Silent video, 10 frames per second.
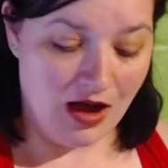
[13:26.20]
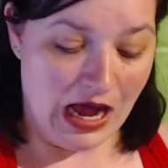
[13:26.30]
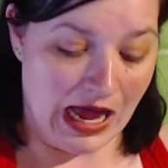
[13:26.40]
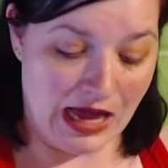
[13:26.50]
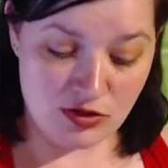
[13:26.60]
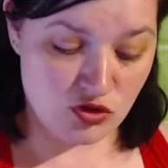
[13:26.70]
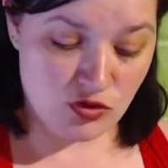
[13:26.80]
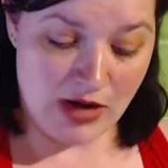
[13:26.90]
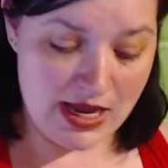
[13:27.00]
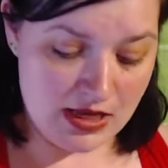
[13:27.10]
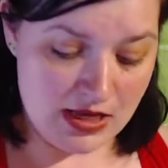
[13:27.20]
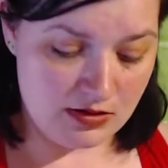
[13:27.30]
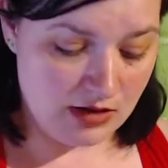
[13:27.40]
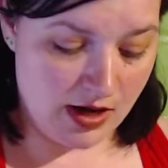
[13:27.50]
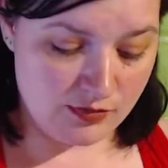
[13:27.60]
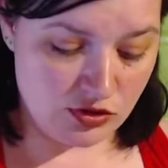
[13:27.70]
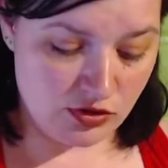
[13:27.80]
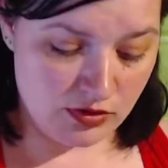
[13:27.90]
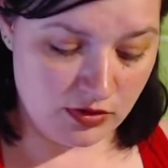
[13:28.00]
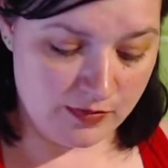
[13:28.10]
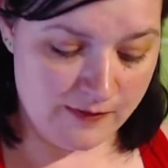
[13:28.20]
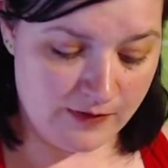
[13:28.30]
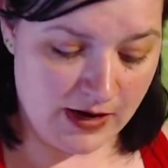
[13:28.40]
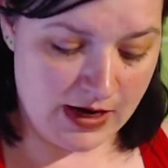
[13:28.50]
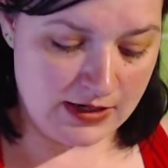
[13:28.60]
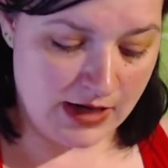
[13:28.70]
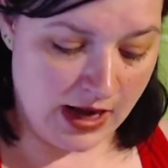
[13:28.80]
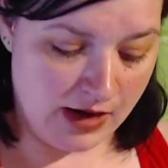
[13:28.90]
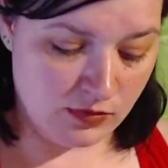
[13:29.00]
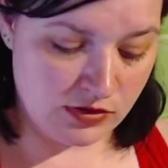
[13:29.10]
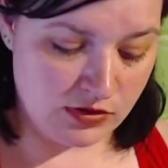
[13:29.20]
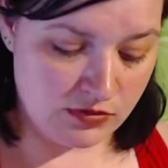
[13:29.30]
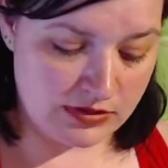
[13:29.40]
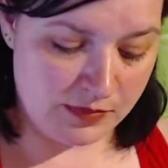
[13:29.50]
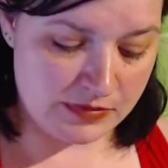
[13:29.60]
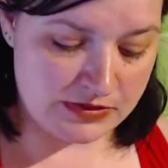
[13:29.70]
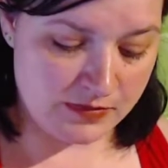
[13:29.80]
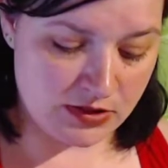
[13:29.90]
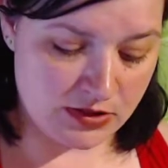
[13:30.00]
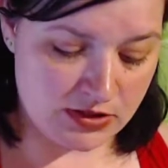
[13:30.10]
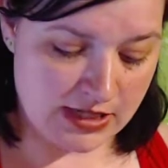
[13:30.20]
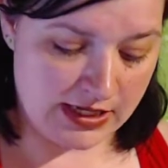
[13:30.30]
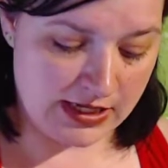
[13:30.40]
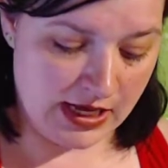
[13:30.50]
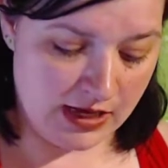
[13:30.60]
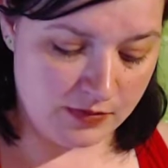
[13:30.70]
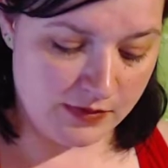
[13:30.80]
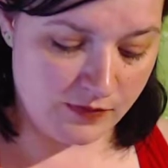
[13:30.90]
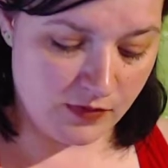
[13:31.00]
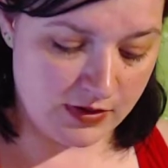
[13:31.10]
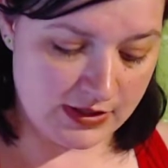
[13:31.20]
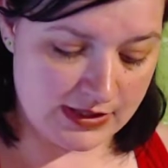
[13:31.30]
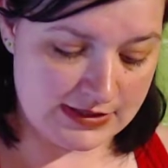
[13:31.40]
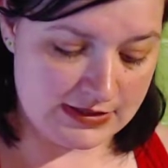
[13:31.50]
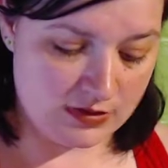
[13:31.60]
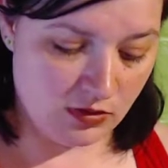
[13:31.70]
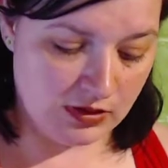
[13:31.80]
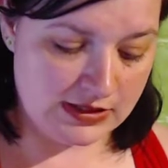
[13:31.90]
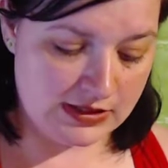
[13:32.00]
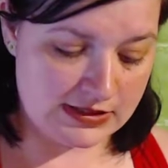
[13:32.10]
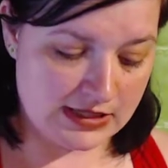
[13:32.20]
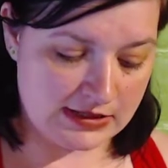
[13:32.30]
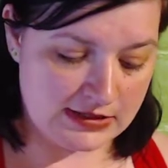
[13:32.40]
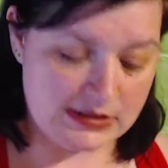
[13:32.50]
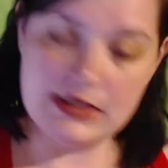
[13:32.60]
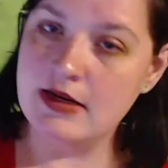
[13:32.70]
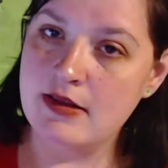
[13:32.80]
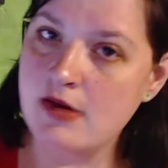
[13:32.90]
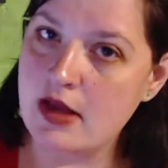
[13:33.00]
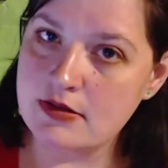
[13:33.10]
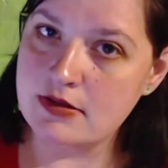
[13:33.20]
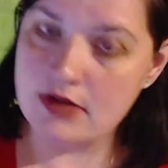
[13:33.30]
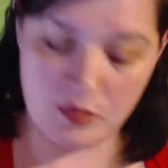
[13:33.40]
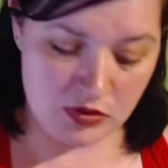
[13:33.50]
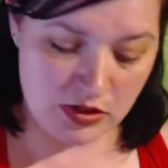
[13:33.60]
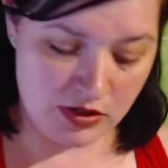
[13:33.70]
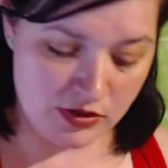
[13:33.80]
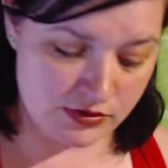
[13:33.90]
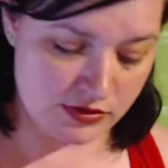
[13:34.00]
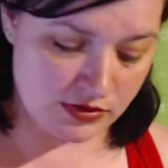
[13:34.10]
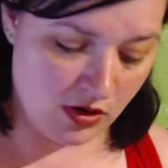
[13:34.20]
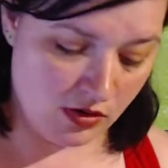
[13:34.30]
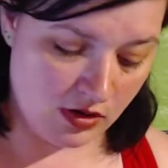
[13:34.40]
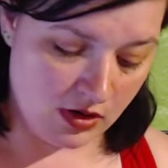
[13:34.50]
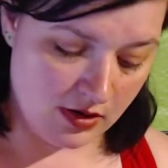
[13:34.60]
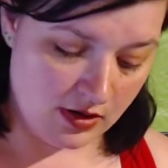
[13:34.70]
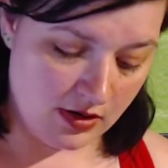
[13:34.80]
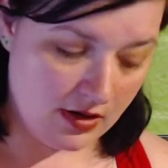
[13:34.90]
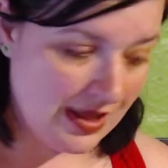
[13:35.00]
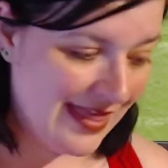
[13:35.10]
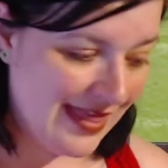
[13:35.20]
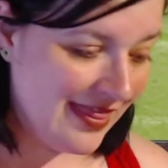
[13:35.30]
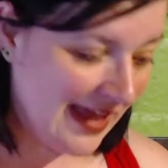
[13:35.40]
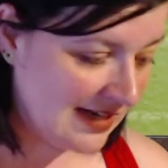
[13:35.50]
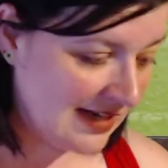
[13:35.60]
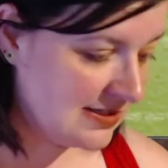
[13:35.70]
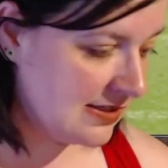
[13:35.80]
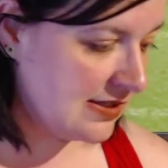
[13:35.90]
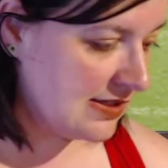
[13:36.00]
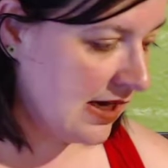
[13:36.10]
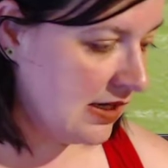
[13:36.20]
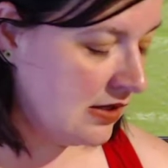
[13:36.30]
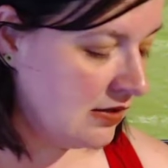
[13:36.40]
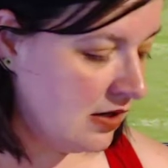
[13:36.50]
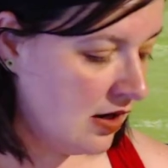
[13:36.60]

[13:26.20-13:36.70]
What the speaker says: I'll try it. I'm sure it'll be fine, and I will use up as much as I can before it gets totally disgusting in the next couple of years. So that is exciting.